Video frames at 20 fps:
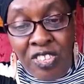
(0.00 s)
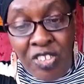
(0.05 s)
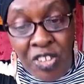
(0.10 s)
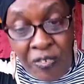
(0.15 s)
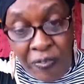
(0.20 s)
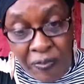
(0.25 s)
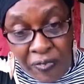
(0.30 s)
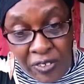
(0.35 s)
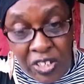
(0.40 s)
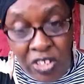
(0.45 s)

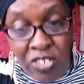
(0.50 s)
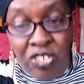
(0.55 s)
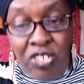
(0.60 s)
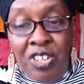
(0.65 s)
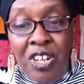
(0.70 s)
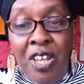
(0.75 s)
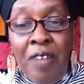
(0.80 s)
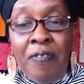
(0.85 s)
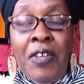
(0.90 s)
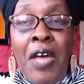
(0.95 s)

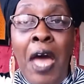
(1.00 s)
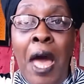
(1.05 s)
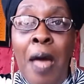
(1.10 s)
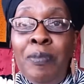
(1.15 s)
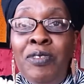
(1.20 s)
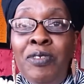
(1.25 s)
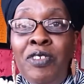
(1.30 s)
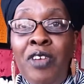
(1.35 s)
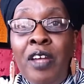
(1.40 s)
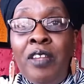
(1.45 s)
division of the
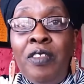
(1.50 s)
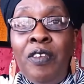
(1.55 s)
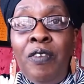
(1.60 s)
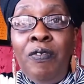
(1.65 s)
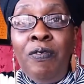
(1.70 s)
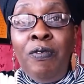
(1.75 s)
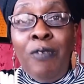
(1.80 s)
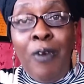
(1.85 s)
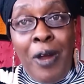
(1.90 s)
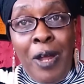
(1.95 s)
objective
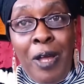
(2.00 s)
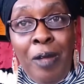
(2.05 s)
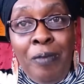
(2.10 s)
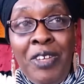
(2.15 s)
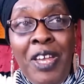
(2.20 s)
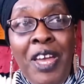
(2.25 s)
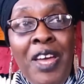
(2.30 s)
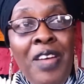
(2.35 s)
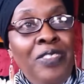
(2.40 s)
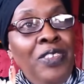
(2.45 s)
realm.
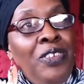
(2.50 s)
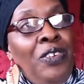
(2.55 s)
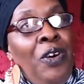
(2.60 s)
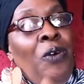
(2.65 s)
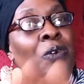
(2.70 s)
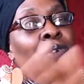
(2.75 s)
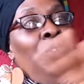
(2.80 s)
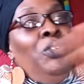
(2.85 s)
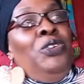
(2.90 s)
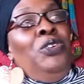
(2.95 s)
Yeah, the
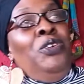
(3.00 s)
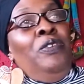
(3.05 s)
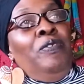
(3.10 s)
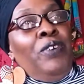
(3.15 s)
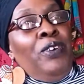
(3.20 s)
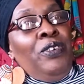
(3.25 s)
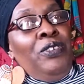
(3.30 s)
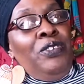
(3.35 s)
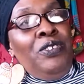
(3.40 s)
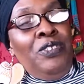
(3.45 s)
whole
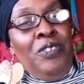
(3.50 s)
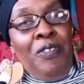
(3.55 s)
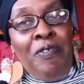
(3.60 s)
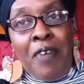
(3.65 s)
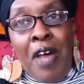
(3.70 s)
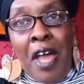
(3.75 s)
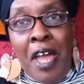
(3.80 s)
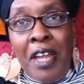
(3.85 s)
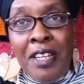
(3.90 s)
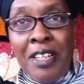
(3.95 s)
universe is
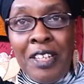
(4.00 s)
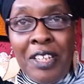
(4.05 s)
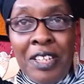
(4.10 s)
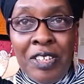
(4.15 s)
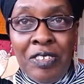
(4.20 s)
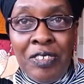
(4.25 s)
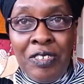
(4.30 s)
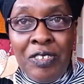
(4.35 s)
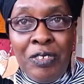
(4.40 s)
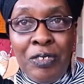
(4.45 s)
divided
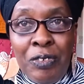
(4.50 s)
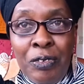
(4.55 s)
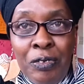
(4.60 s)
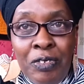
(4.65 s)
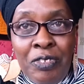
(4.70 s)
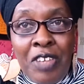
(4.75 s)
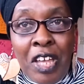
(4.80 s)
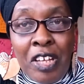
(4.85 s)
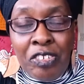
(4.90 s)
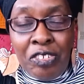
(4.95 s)
into
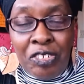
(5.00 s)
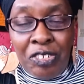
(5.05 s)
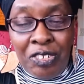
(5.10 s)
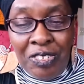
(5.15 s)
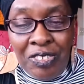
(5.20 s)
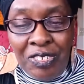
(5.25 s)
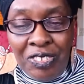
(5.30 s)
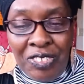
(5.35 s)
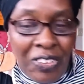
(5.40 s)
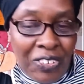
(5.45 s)

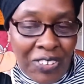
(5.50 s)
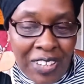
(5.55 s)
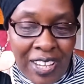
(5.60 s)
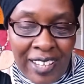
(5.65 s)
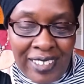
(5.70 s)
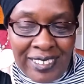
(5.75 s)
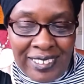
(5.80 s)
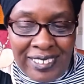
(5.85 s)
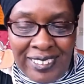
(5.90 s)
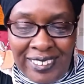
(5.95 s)
sections,
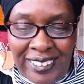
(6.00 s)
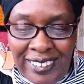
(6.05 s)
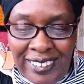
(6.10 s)
okay?